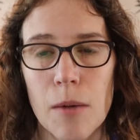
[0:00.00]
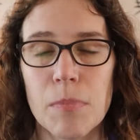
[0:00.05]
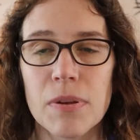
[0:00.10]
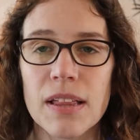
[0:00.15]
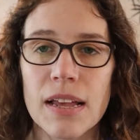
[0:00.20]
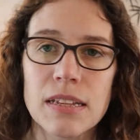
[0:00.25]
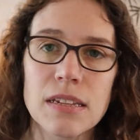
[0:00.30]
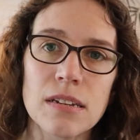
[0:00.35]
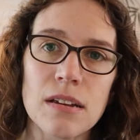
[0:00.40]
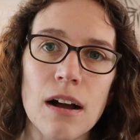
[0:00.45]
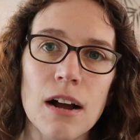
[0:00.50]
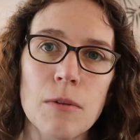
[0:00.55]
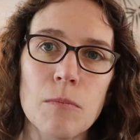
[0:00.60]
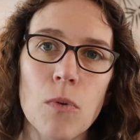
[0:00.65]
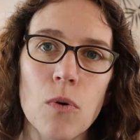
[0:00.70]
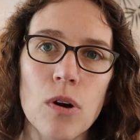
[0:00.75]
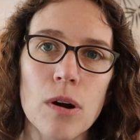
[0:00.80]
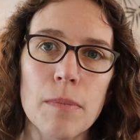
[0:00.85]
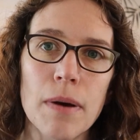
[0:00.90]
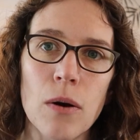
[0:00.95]
But let's talk
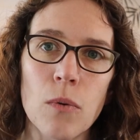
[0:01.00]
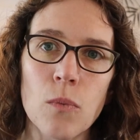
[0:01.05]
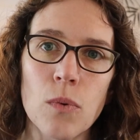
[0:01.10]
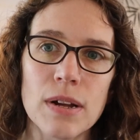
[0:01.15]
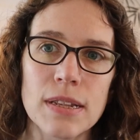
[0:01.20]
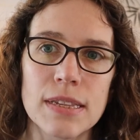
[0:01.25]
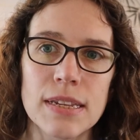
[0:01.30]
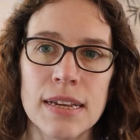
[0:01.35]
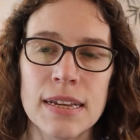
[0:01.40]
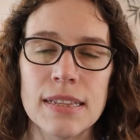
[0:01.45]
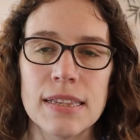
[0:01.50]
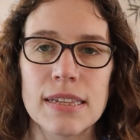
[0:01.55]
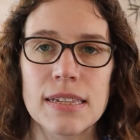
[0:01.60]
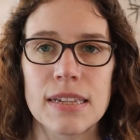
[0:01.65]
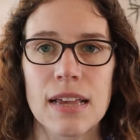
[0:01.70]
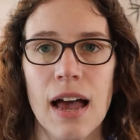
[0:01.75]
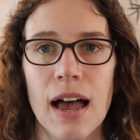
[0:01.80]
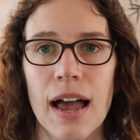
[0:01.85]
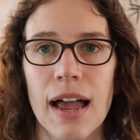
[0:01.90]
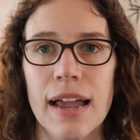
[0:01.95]
more about what's
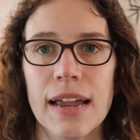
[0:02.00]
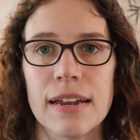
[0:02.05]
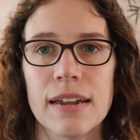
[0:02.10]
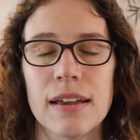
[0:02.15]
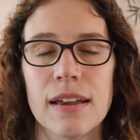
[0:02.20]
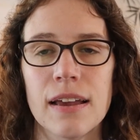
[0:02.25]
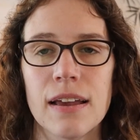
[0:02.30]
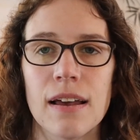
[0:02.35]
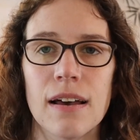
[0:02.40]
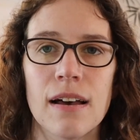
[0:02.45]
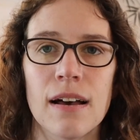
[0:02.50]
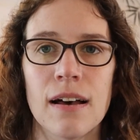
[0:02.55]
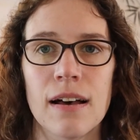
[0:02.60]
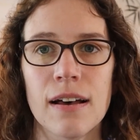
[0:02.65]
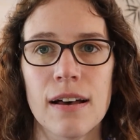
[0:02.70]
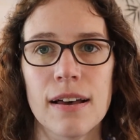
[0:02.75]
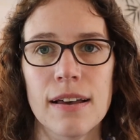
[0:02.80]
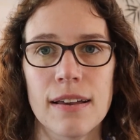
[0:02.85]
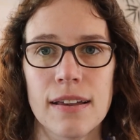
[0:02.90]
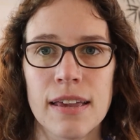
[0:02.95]
inside
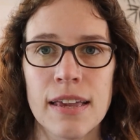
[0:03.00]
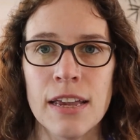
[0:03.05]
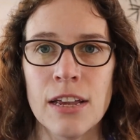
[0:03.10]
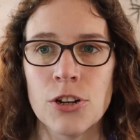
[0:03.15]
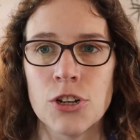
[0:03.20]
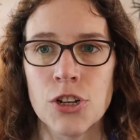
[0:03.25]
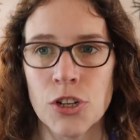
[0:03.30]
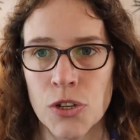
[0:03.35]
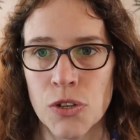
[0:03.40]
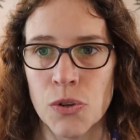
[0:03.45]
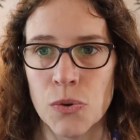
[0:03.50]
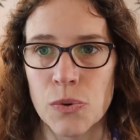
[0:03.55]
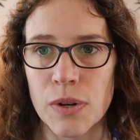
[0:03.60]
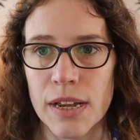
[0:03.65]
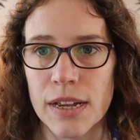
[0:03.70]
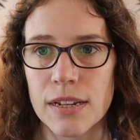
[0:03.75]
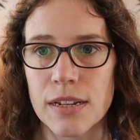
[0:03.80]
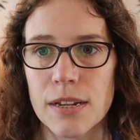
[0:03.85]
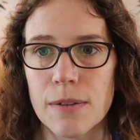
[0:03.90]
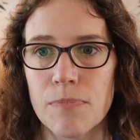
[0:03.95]
each
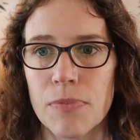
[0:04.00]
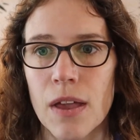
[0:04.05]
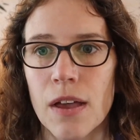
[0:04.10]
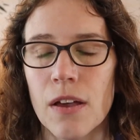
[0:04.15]
unit.